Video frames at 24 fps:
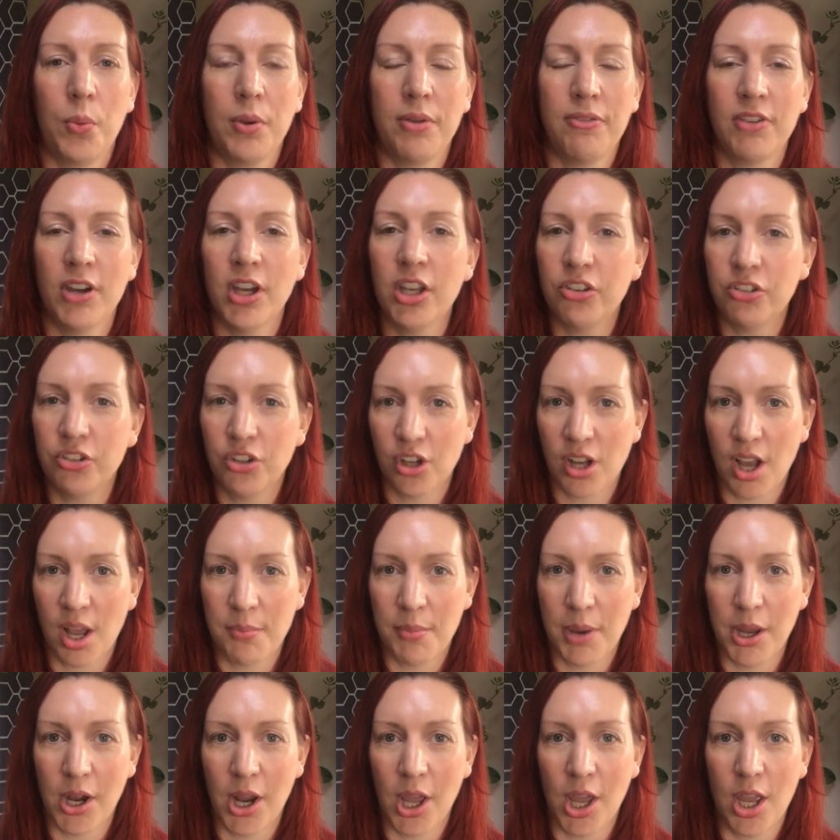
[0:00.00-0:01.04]
first took our
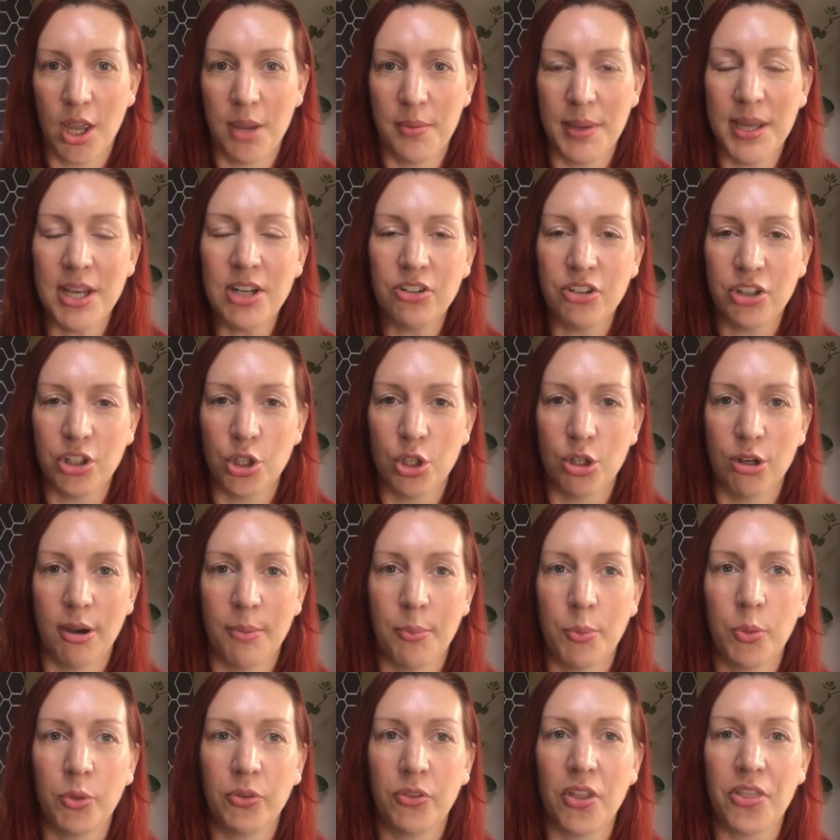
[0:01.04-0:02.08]
motorhome into Europe
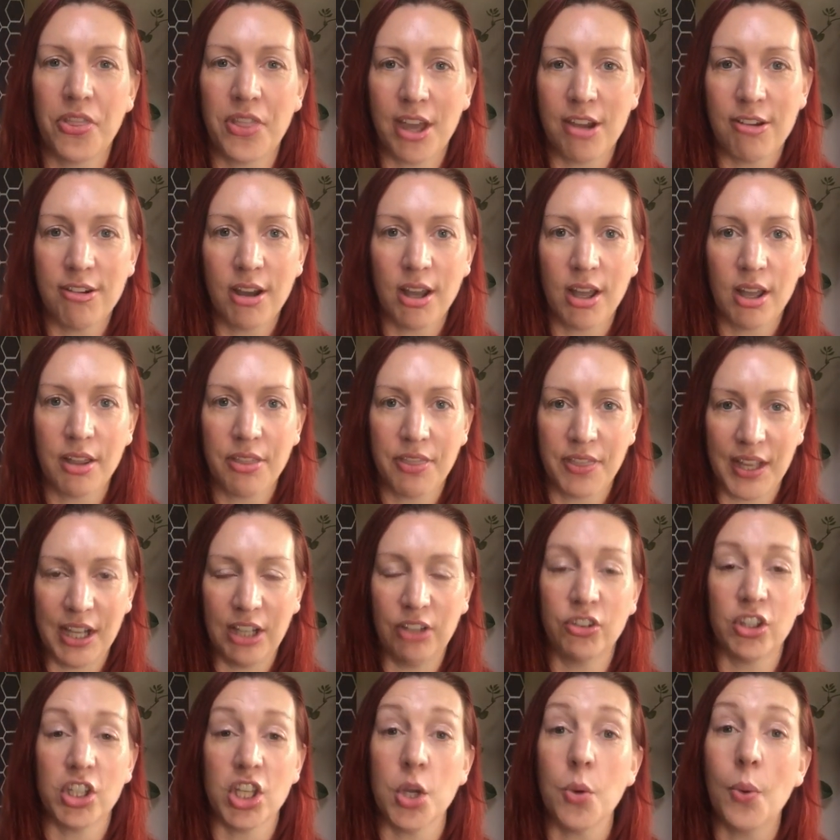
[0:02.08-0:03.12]
was that there are things
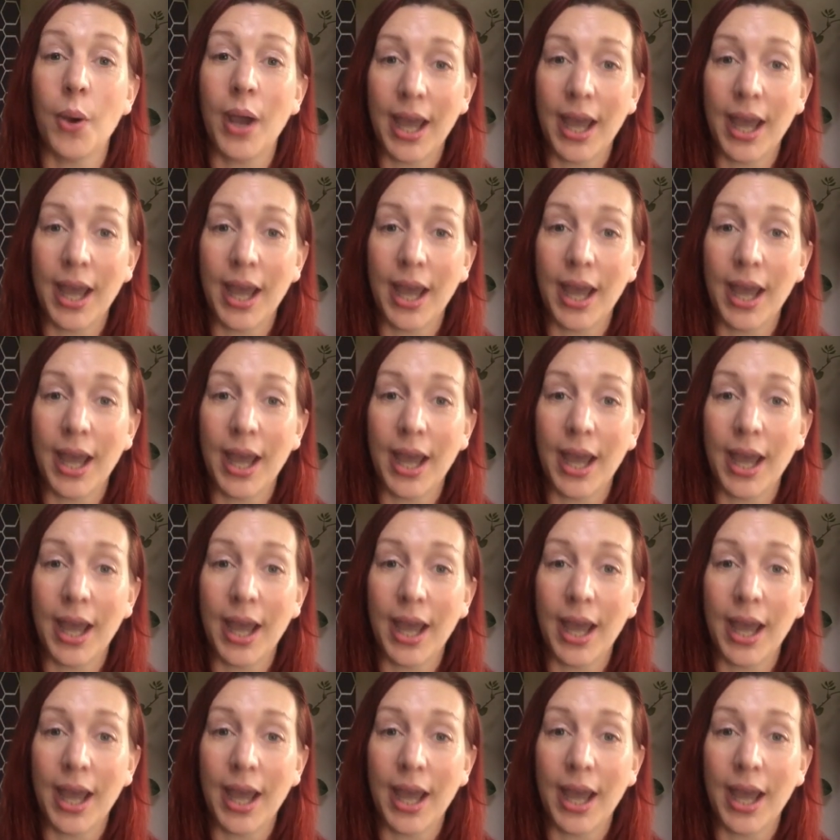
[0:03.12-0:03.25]
that you